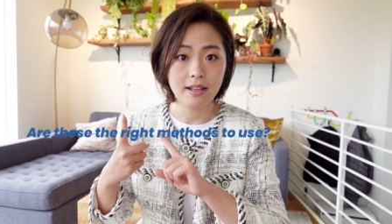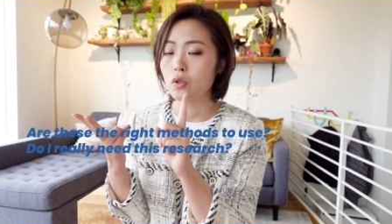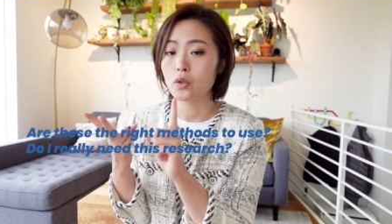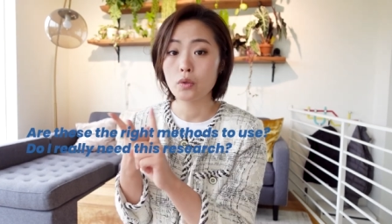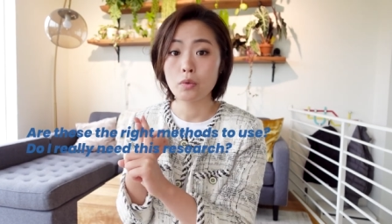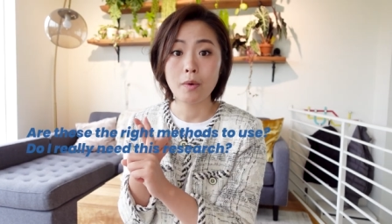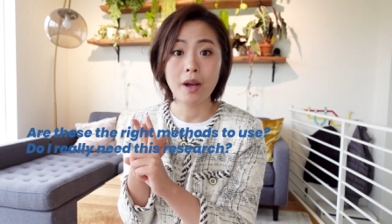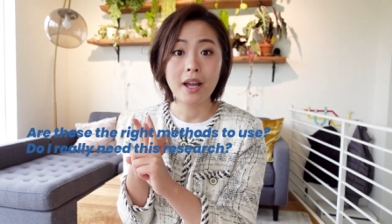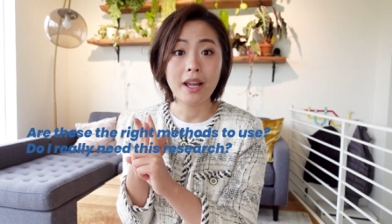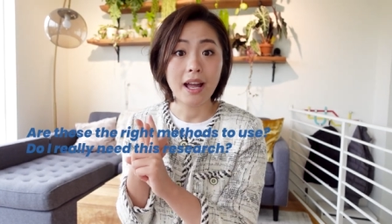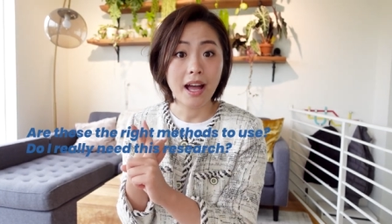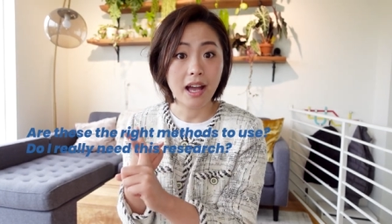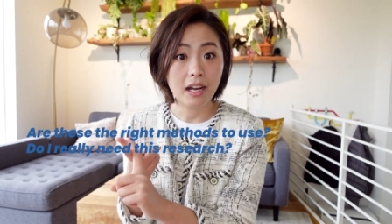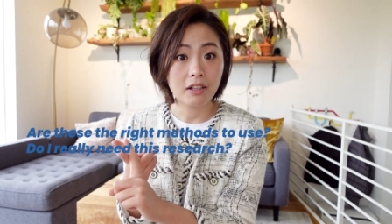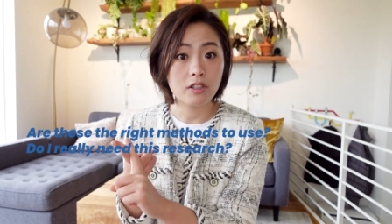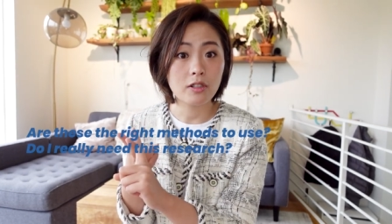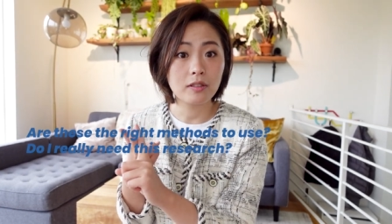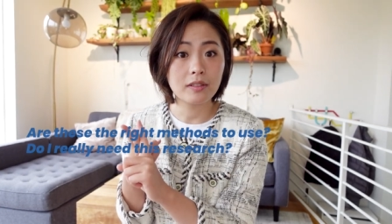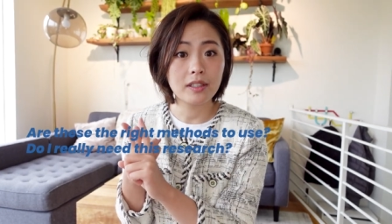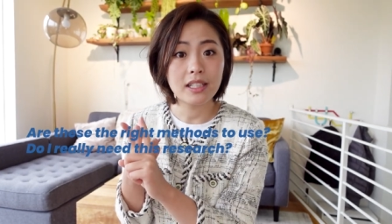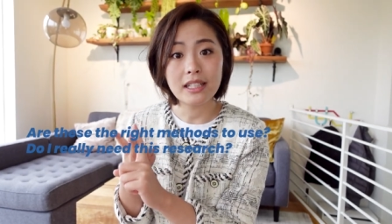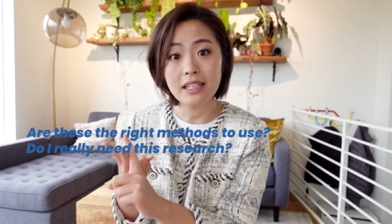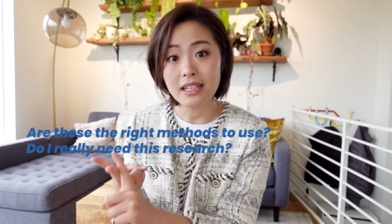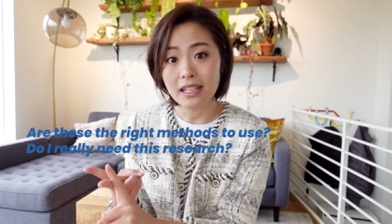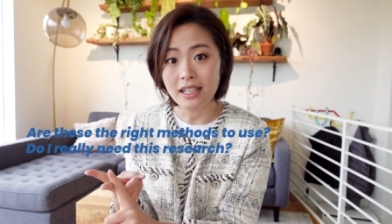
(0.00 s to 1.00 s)
Do I
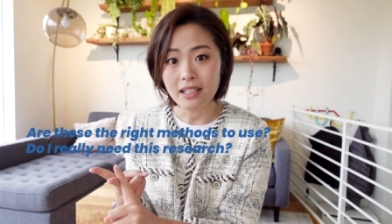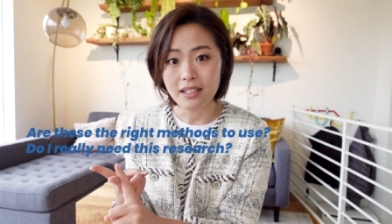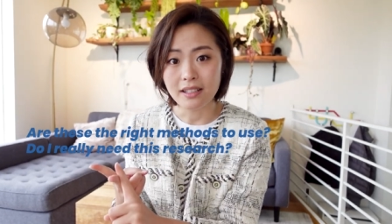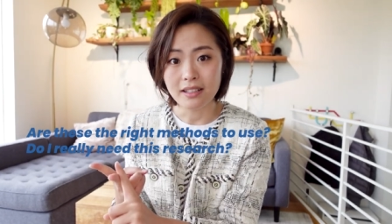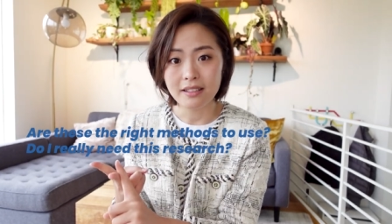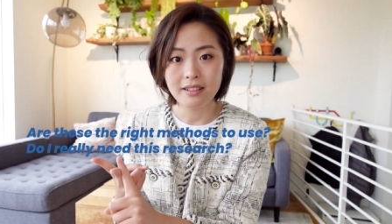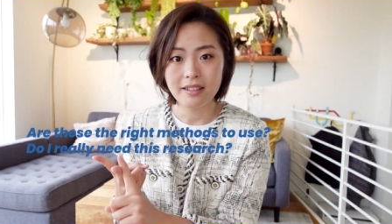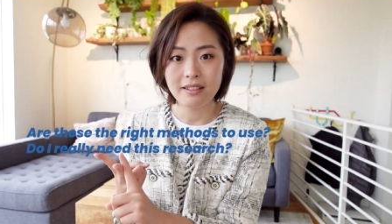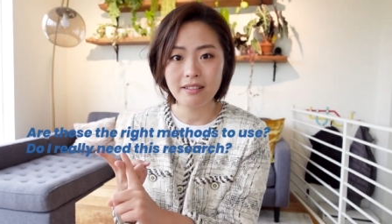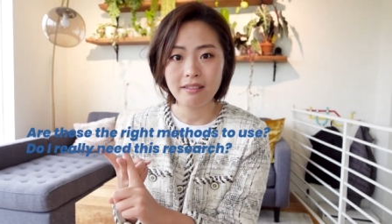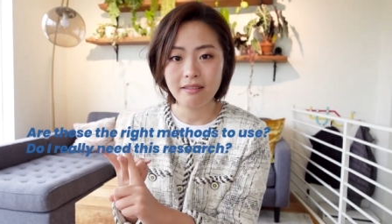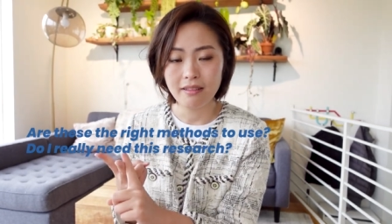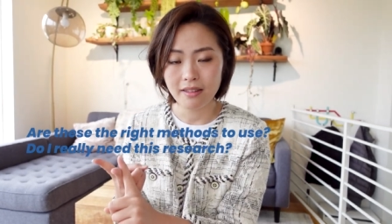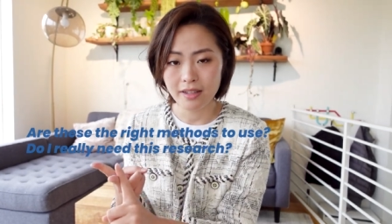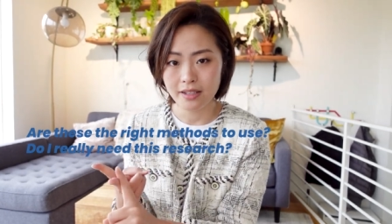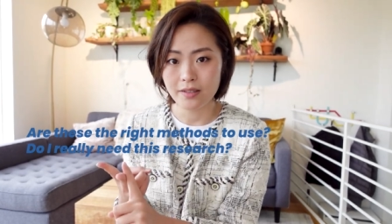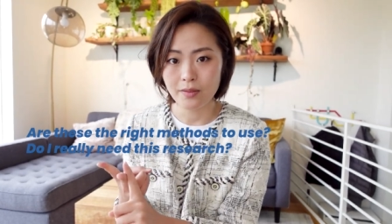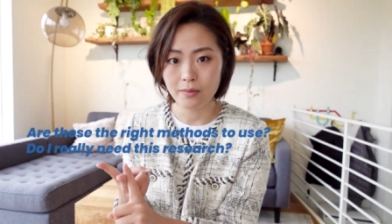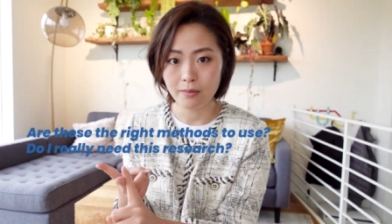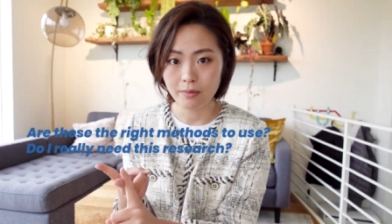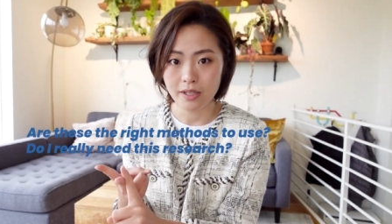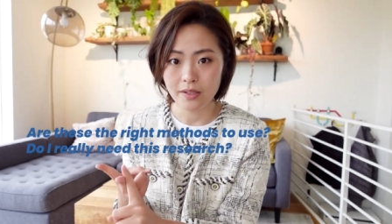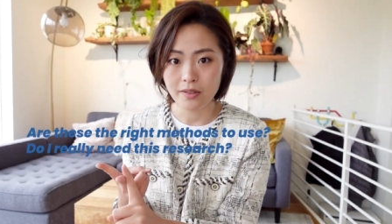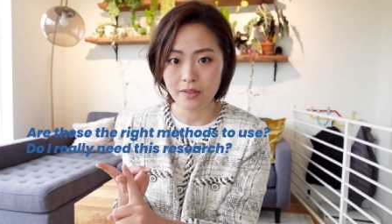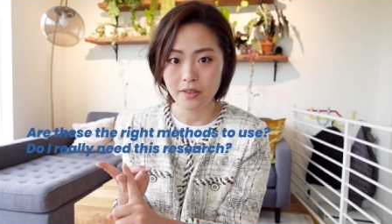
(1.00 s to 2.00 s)
actually need
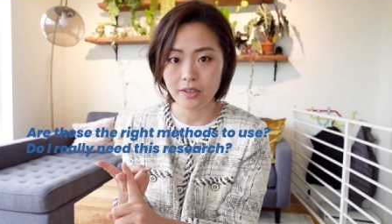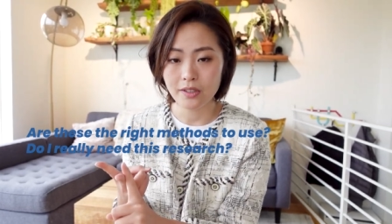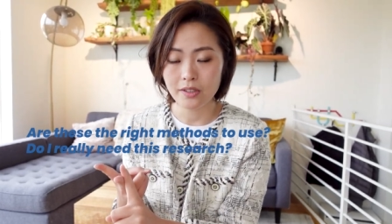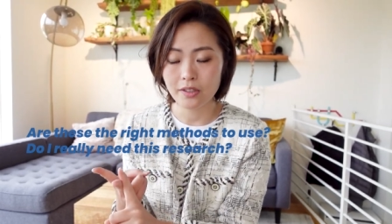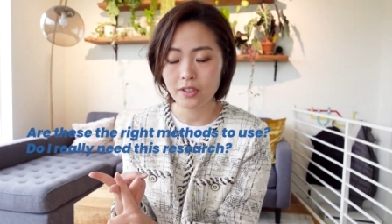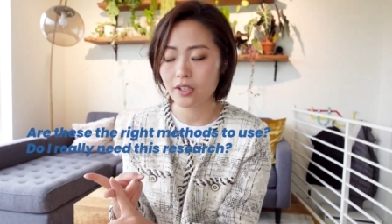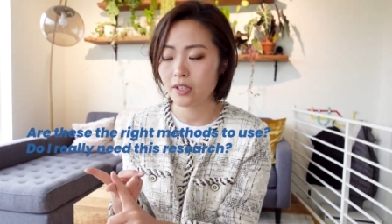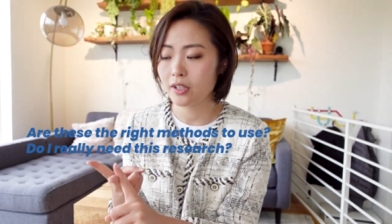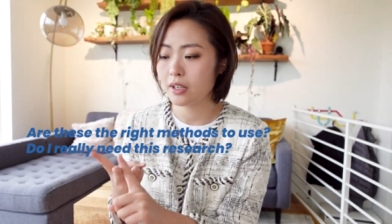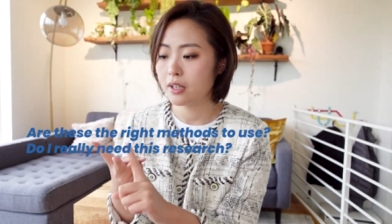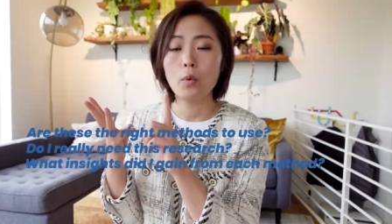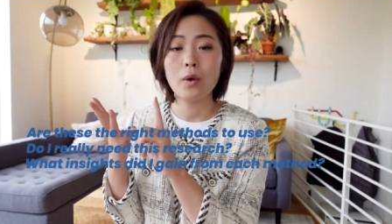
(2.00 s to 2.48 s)
this research?